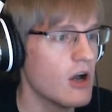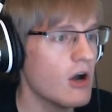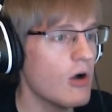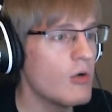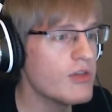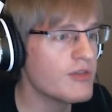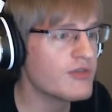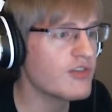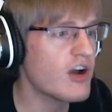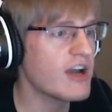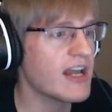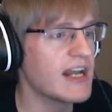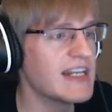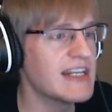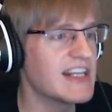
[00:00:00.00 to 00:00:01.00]
Oh, the frog,
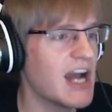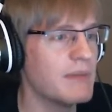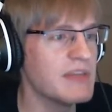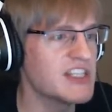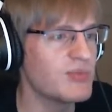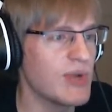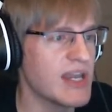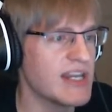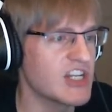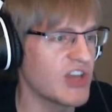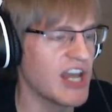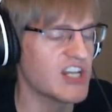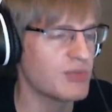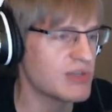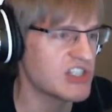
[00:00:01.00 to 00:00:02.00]
I didn't come this way initially.
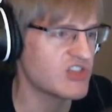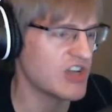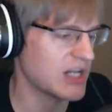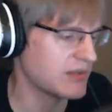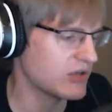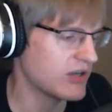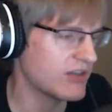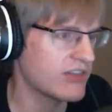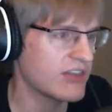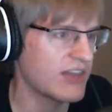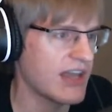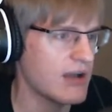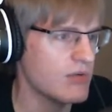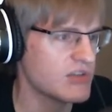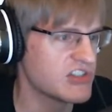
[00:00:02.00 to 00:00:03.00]
I just went straight up to the
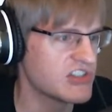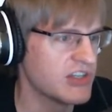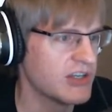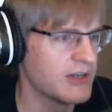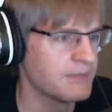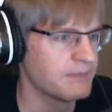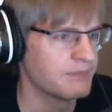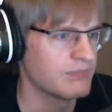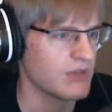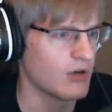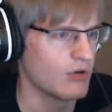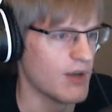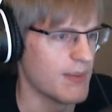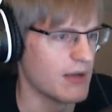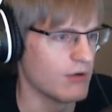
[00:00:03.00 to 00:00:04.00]
house.
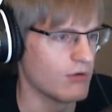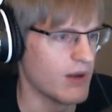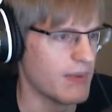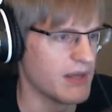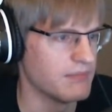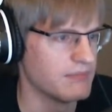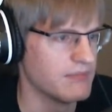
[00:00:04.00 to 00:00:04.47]
Ribbit, ribbit.